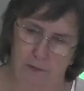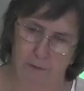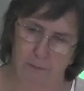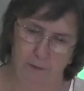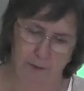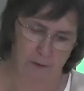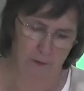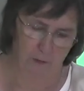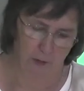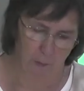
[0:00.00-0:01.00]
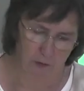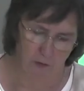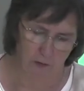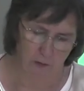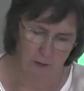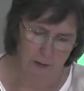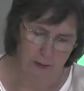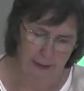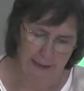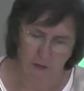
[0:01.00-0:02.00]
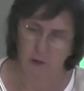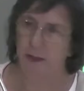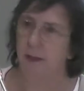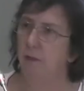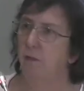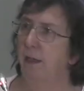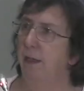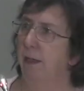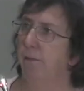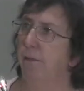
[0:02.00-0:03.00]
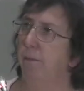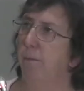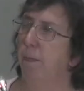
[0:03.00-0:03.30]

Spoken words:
from Finland does not wish us actually to have